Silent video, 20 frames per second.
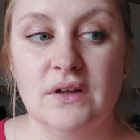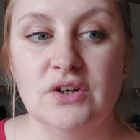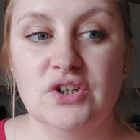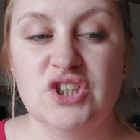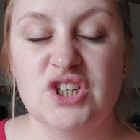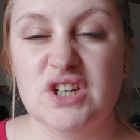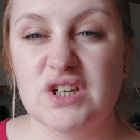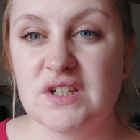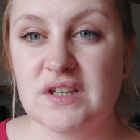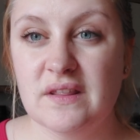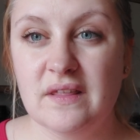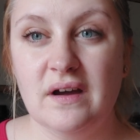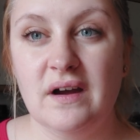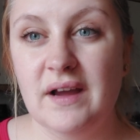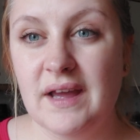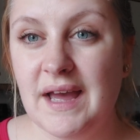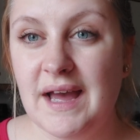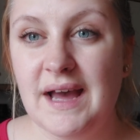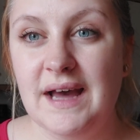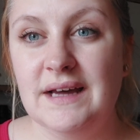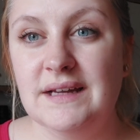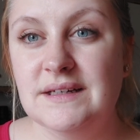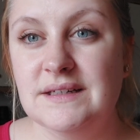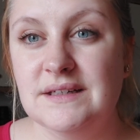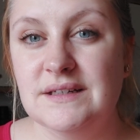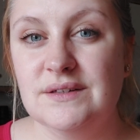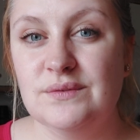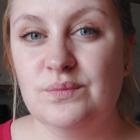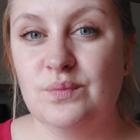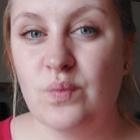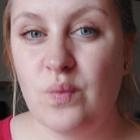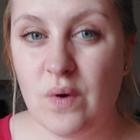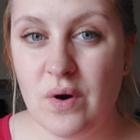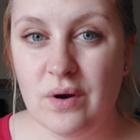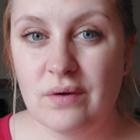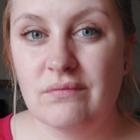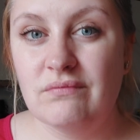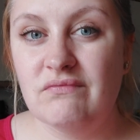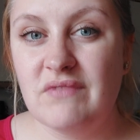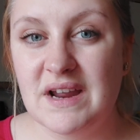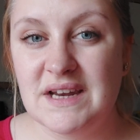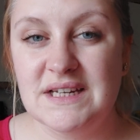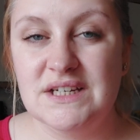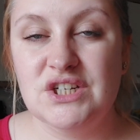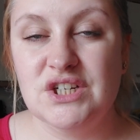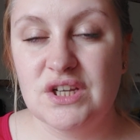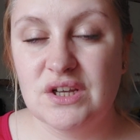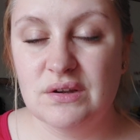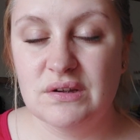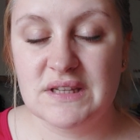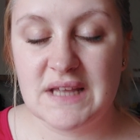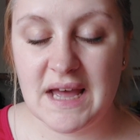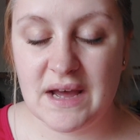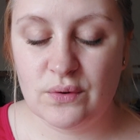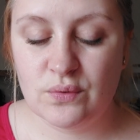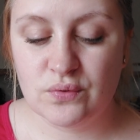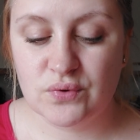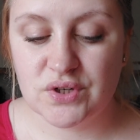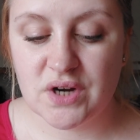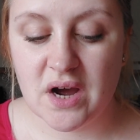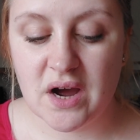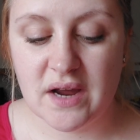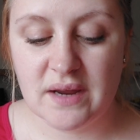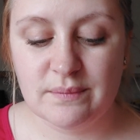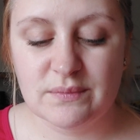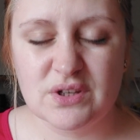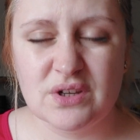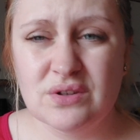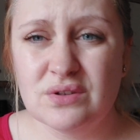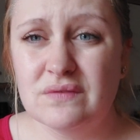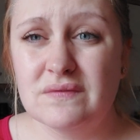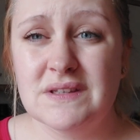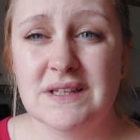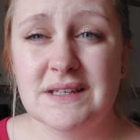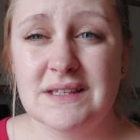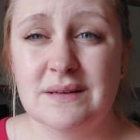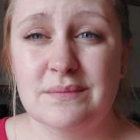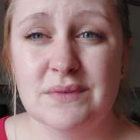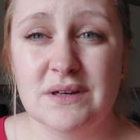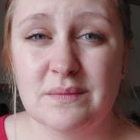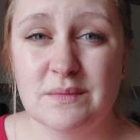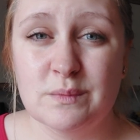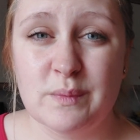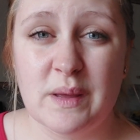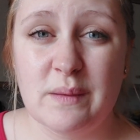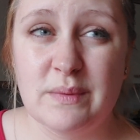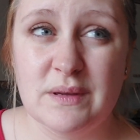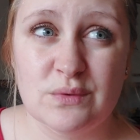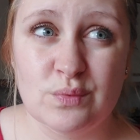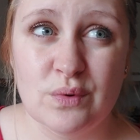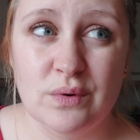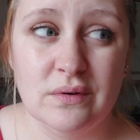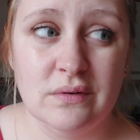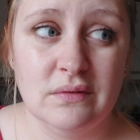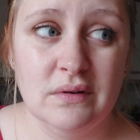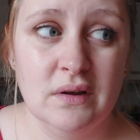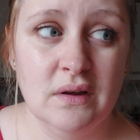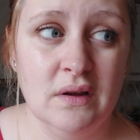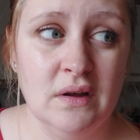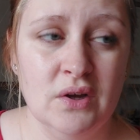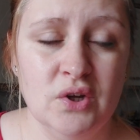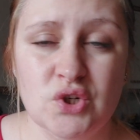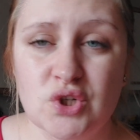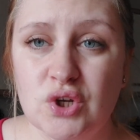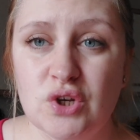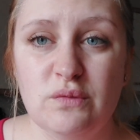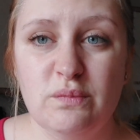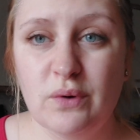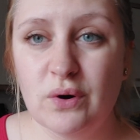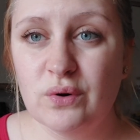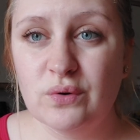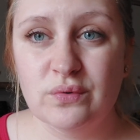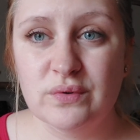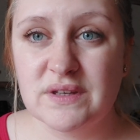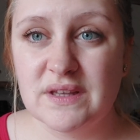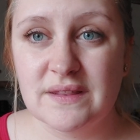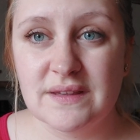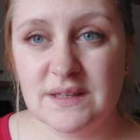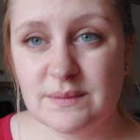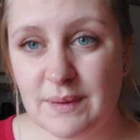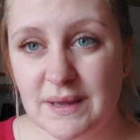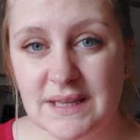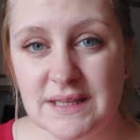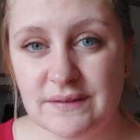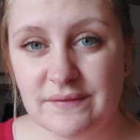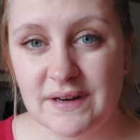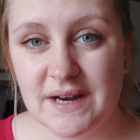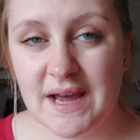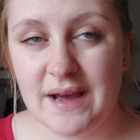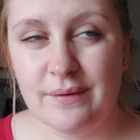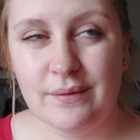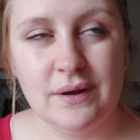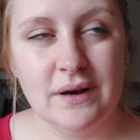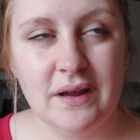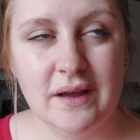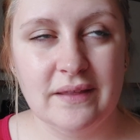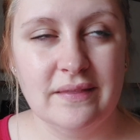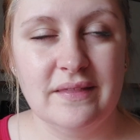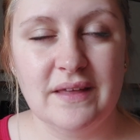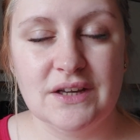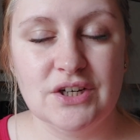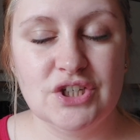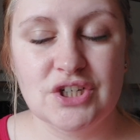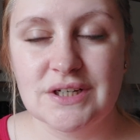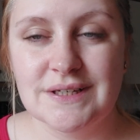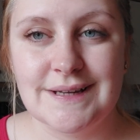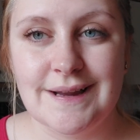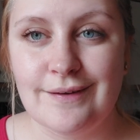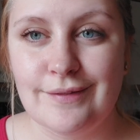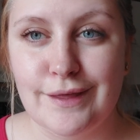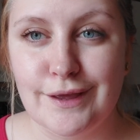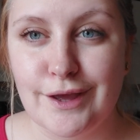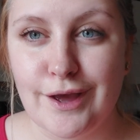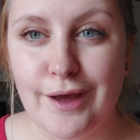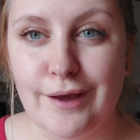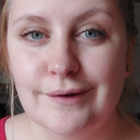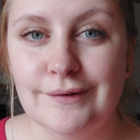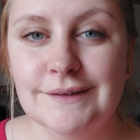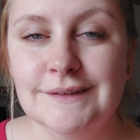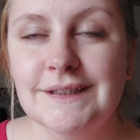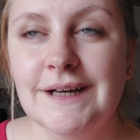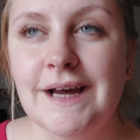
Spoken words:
just so that I had one ready to use at all times. Because obviously sometimes babies want 2 bottles in the space of an hour, like that's just how they go.